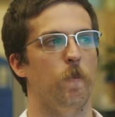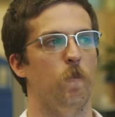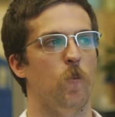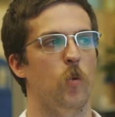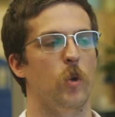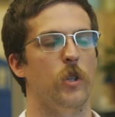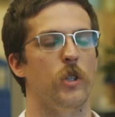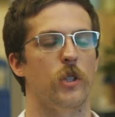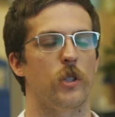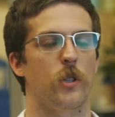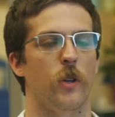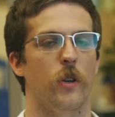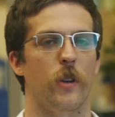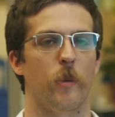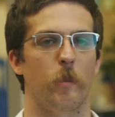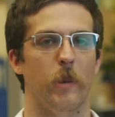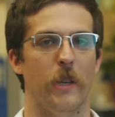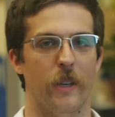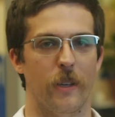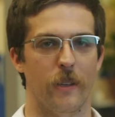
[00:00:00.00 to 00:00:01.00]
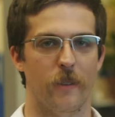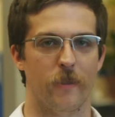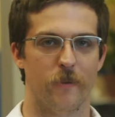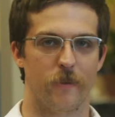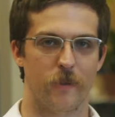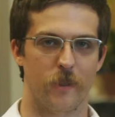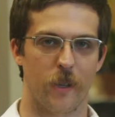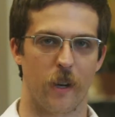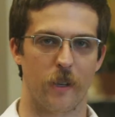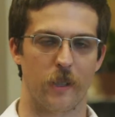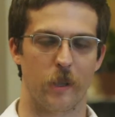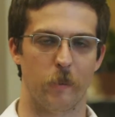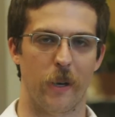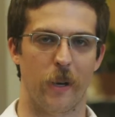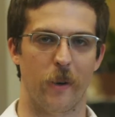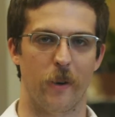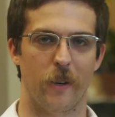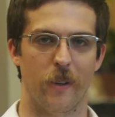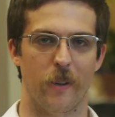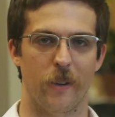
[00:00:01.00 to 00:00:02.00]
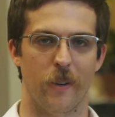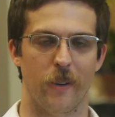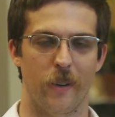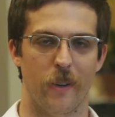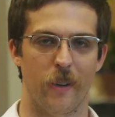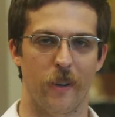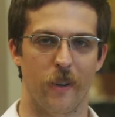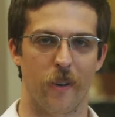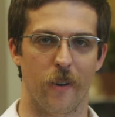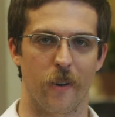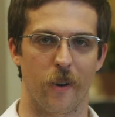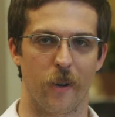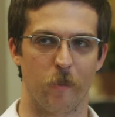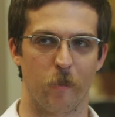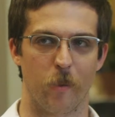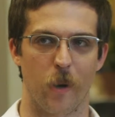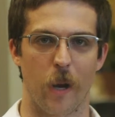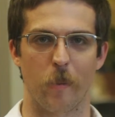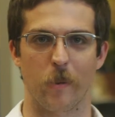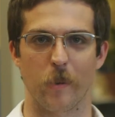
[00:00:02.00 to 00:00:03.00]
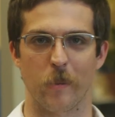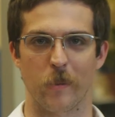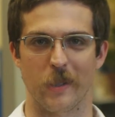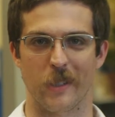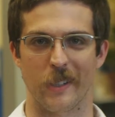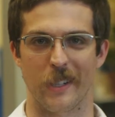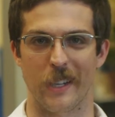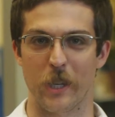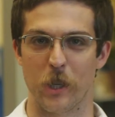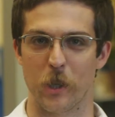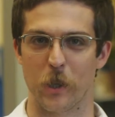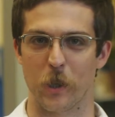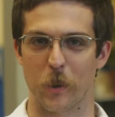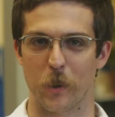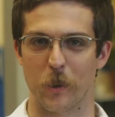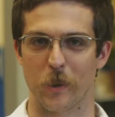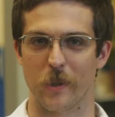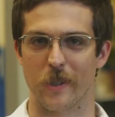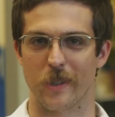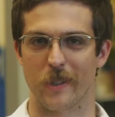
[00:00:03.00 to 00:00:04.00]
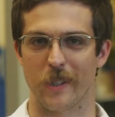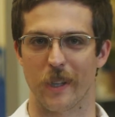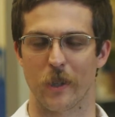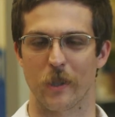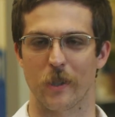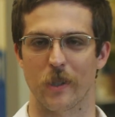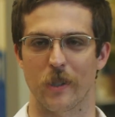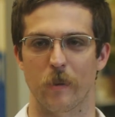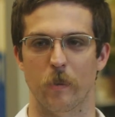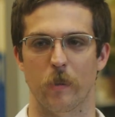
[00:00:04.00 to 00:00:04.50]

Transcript: which is going to be talked about in our problems and issues section,